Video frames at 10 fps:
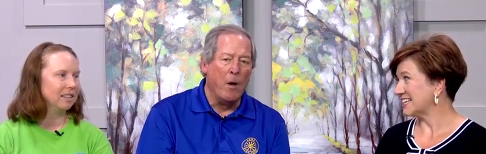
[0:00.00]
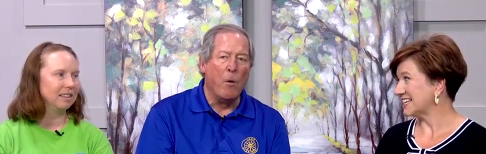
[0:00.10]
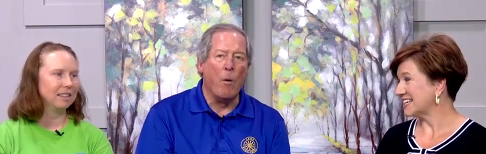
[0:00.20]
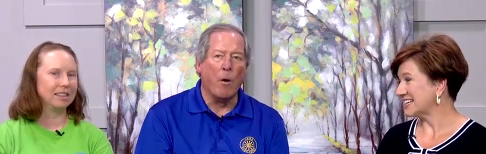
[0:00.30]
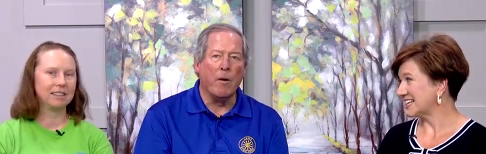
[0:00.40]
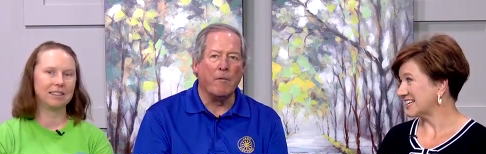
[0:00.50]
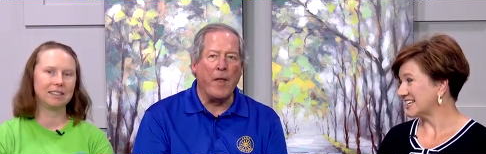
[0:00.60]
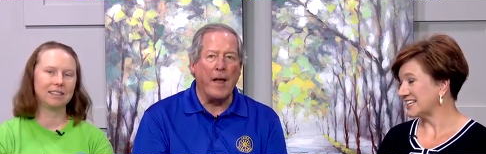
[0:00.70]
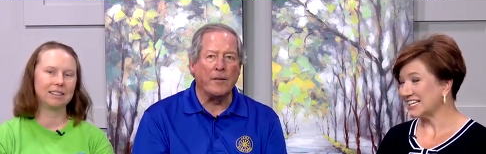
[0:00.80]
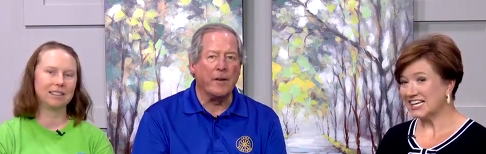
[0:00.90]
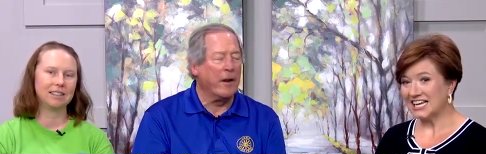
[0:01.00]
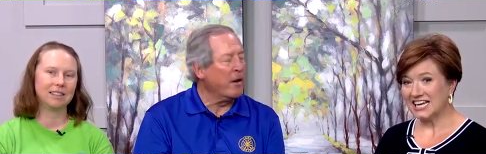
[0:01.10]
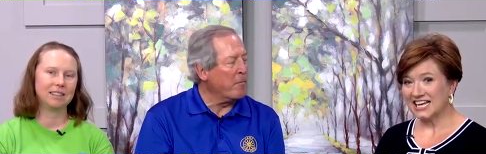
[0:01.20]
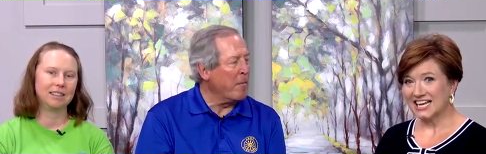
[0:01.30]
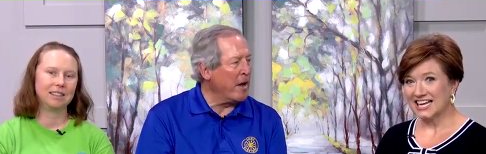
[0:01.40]
Speaker 1: Or if that's a
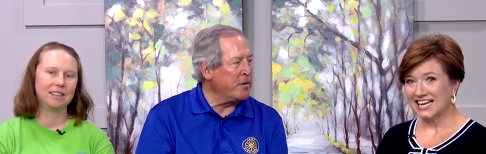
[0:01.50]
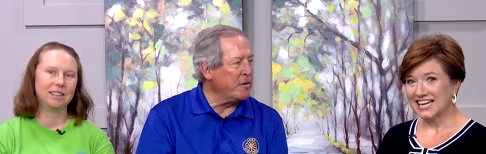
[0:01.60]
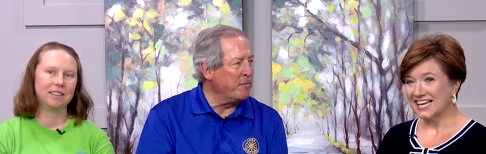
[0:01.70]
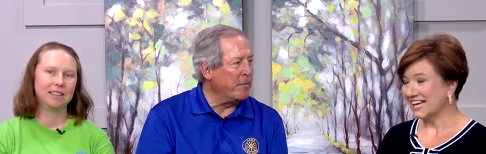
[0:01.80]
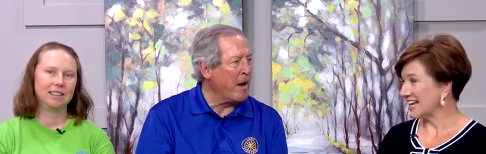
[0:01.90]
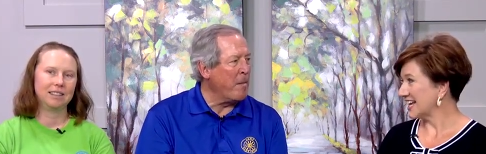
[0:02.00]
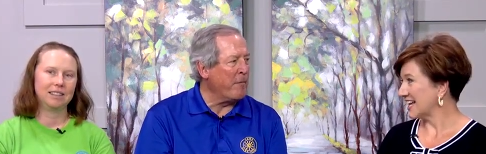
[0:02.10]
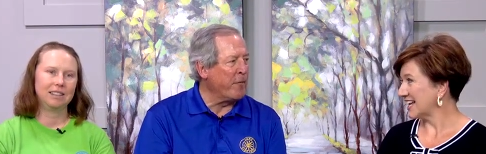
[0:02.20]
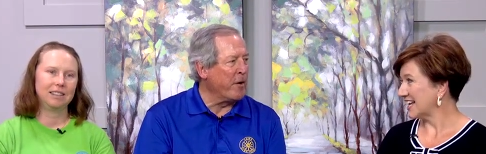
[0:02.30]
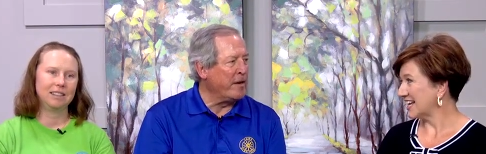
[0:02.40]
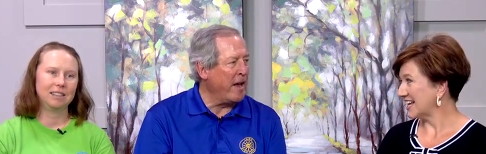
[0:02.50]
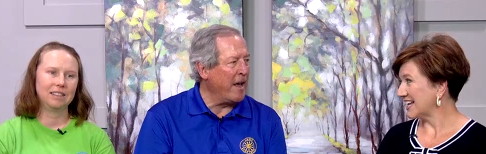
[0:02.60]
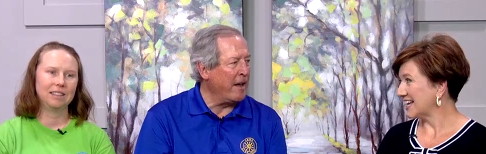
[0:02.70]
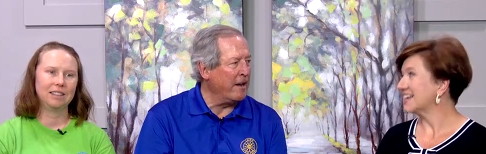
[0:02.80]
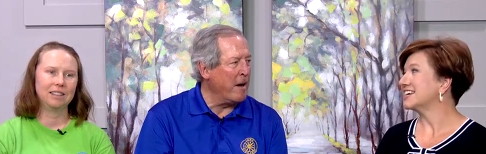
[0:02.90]
little much, come up for a
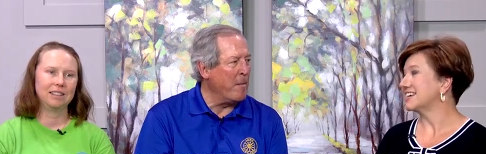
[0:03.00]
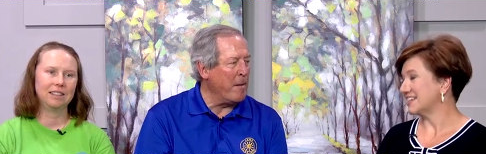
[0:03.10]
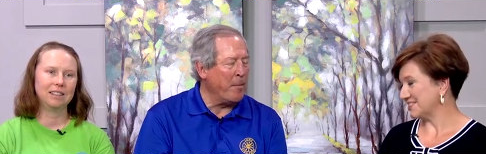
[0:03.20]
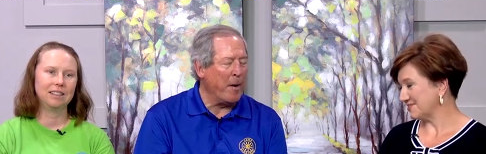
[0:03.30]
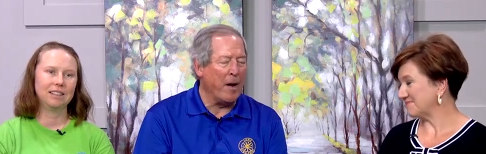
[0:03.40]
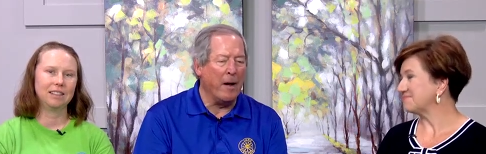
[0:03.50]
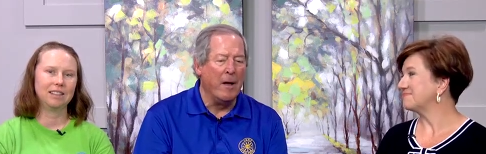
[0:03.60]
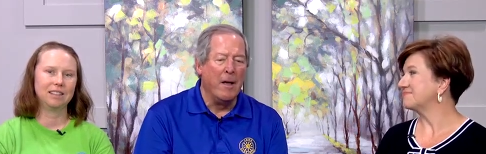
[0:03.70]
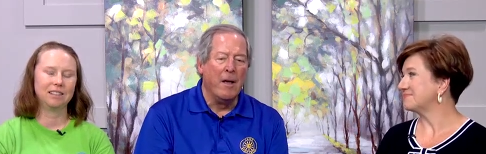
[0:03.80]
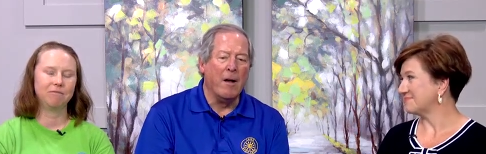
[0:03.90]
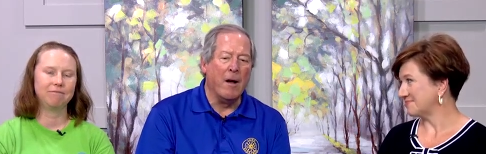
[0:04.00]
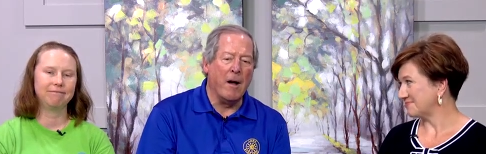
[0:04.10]
day. Come up uh, uh